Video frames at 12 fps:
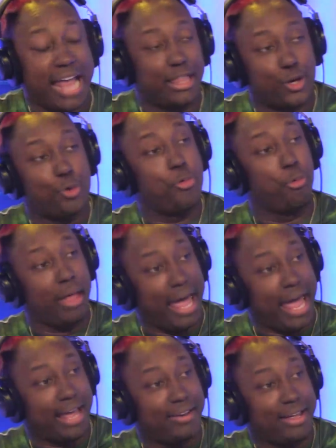the cool
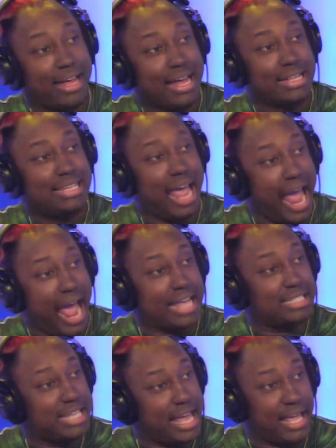head to
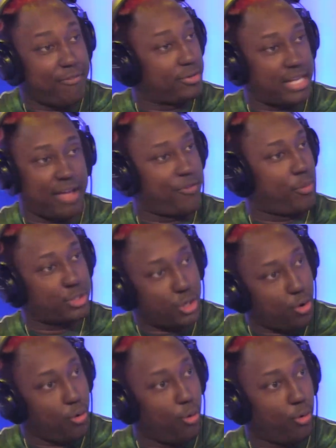ask Dick if it was like, if it was
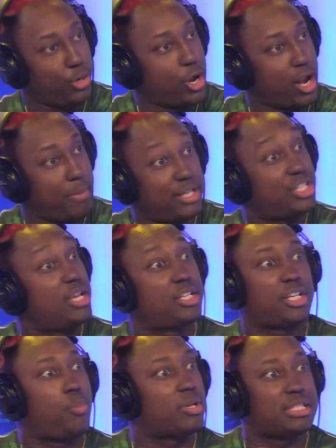cool, you know what I mean?
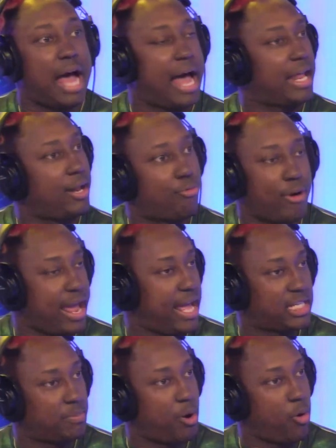She was not in
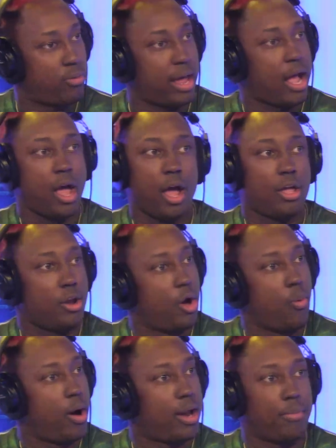rage mode, like, you
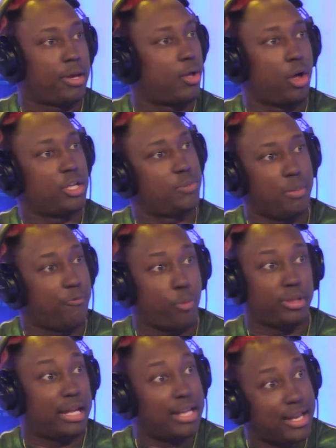know what, I'm gonna kill all these people for
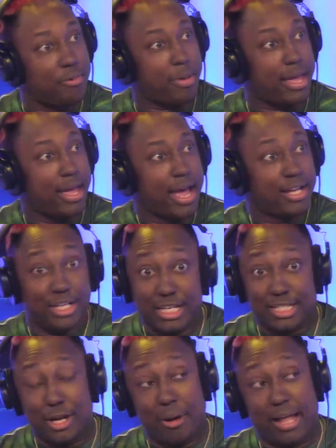what they did to me. She
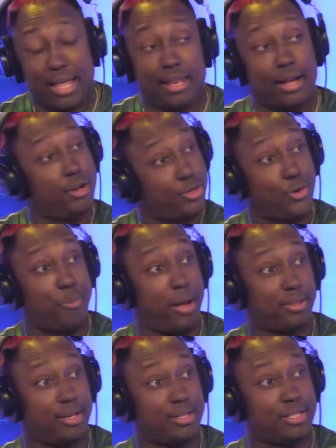still had that, like, are you sure
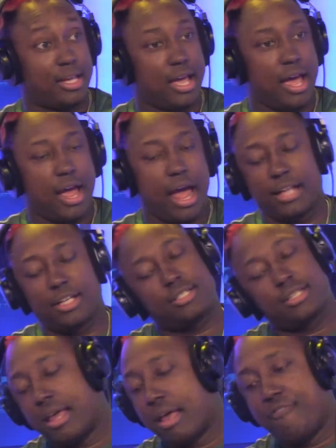about this? Yeah. And
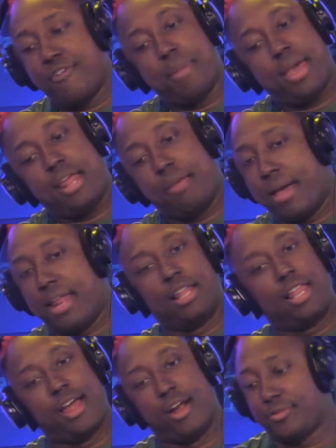just many, many
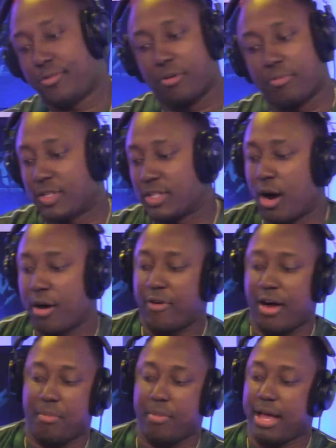layers for
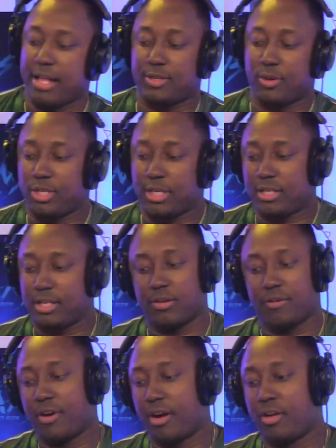Starfire, man. So she's
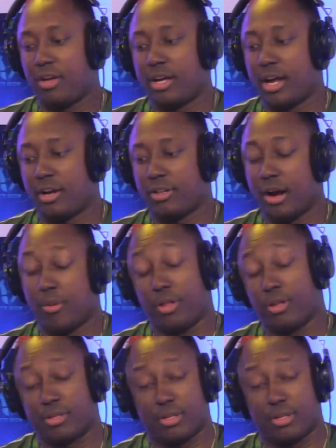a very good character. That's